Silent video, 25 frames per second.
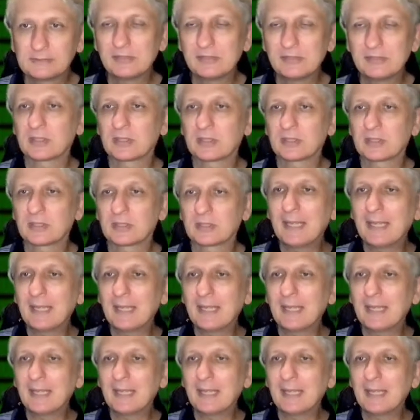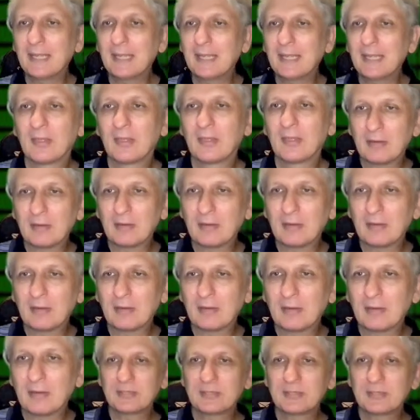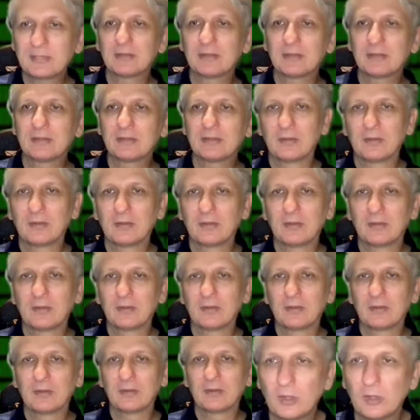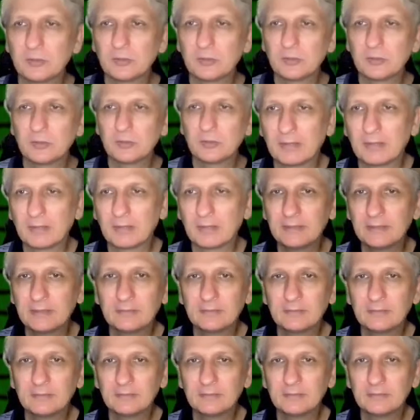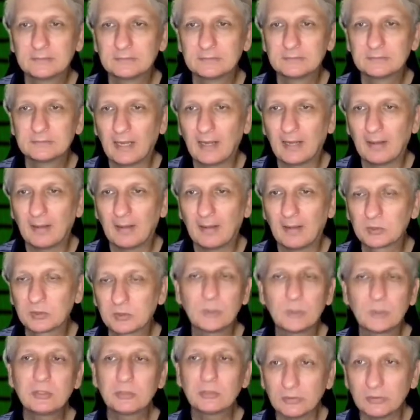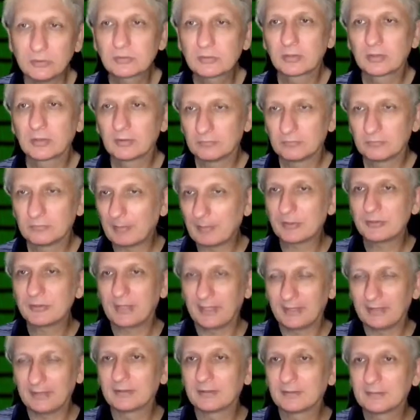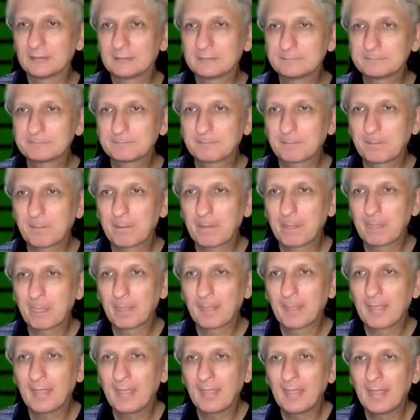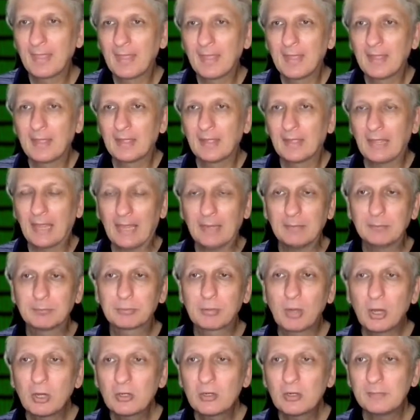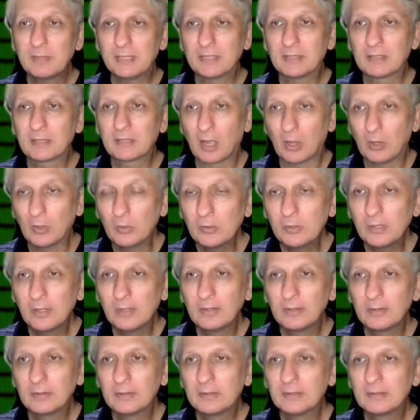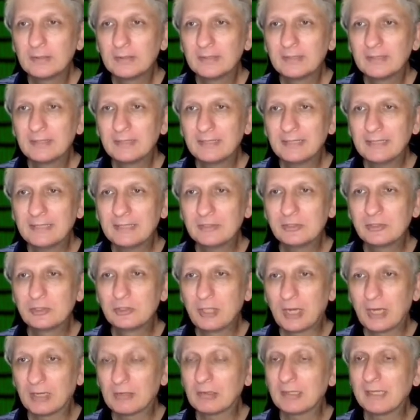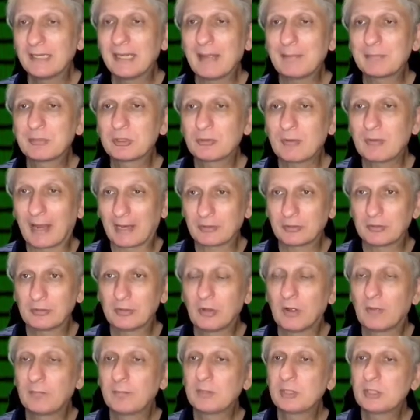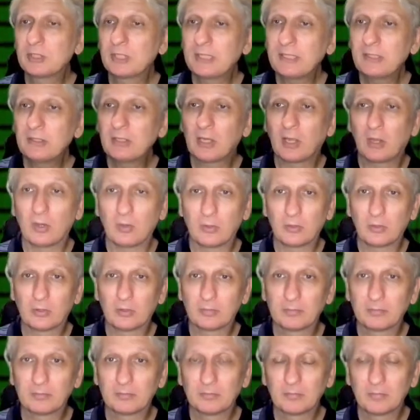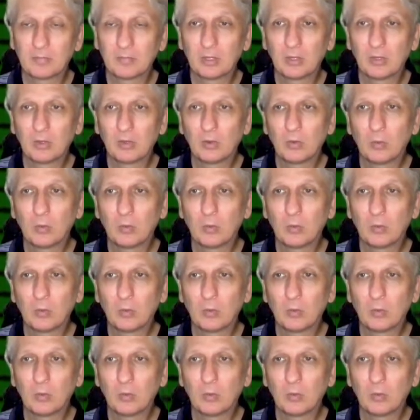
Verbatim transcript: text-based commands that represent what those binary um, switches represent. And programming code is generally an abstraction of machine code,